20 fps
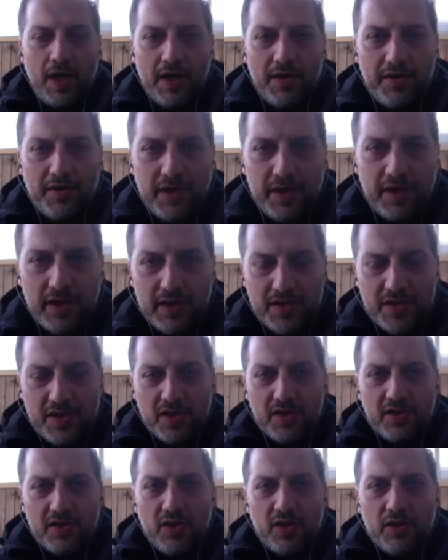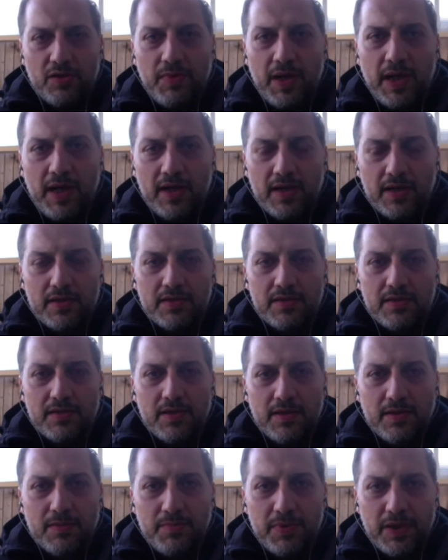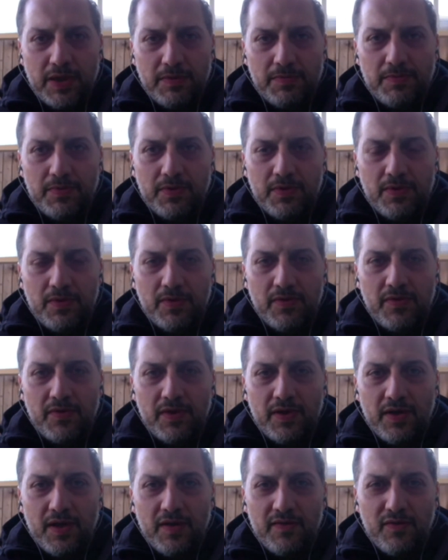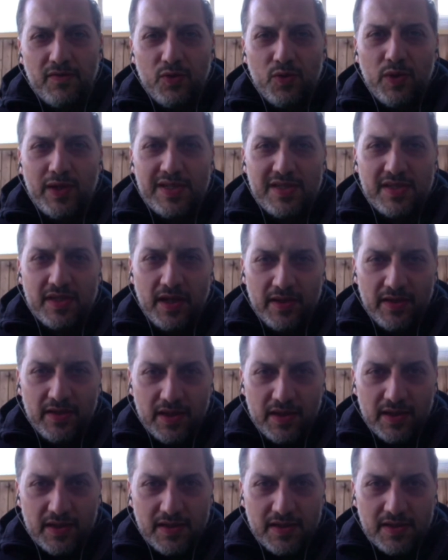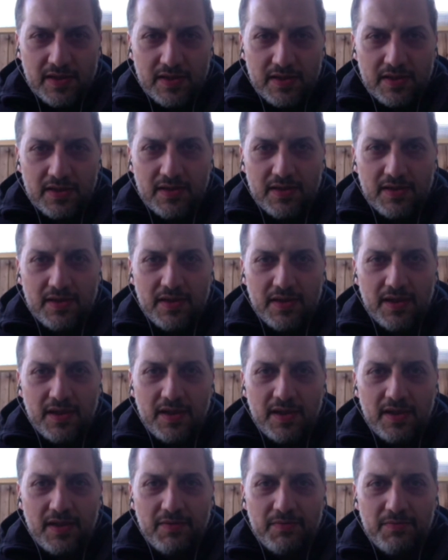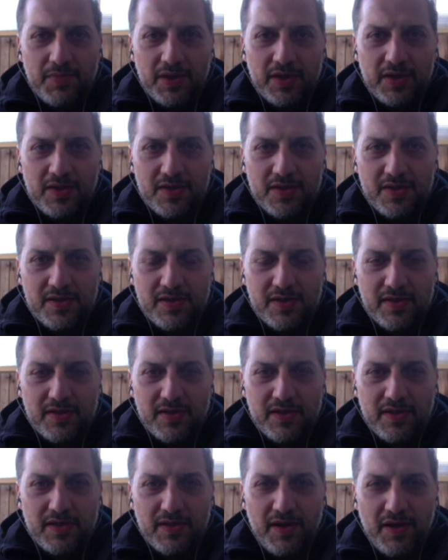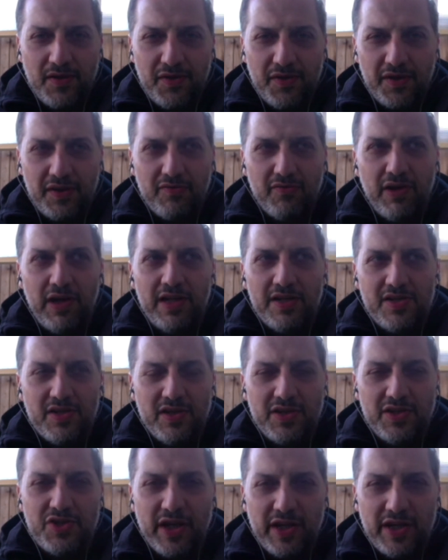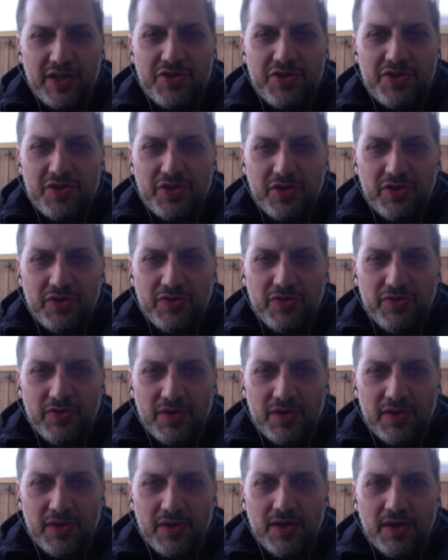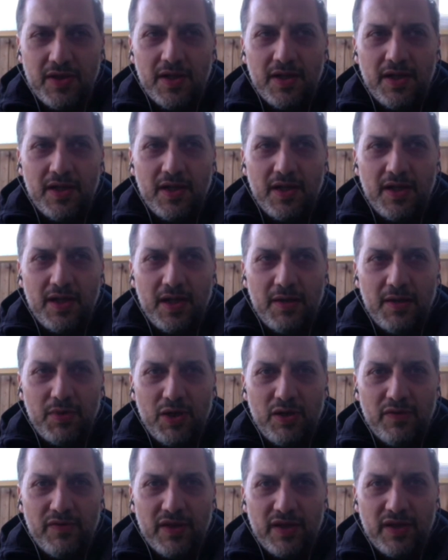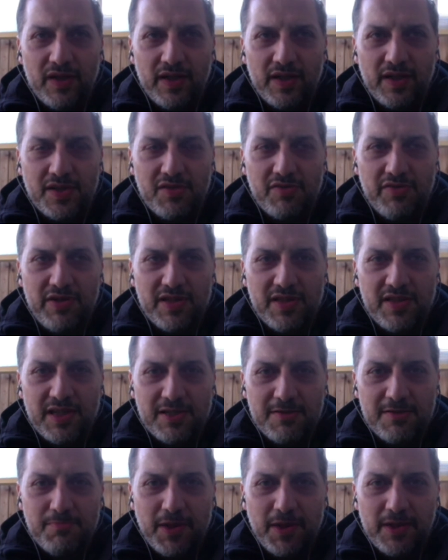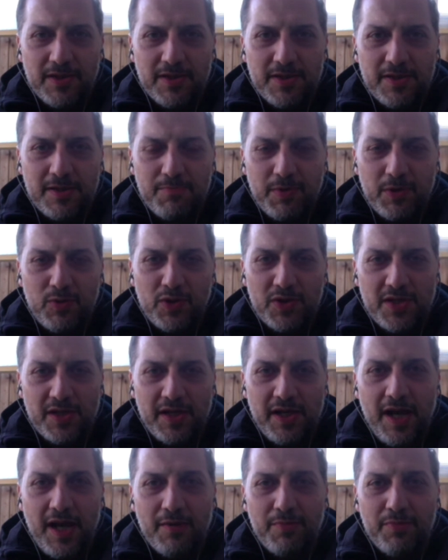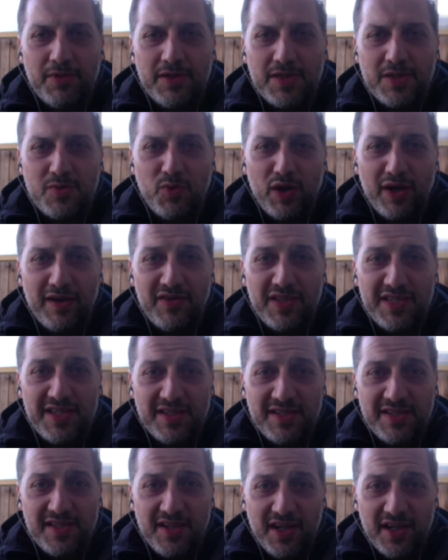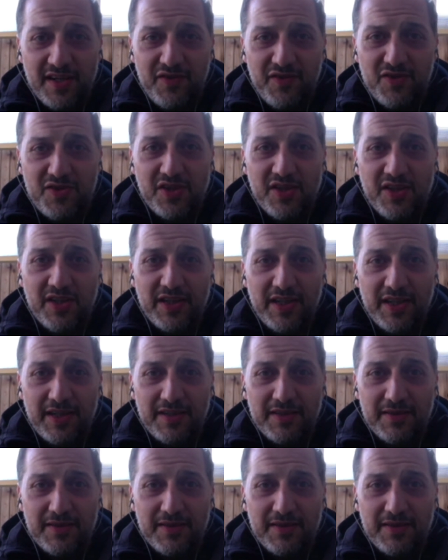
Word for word: think it's sort of going back to the people that have always done this um, because nothing really is going to change in you um, over the next three to six months. But what's going to happen is whatever's inside of you is going to get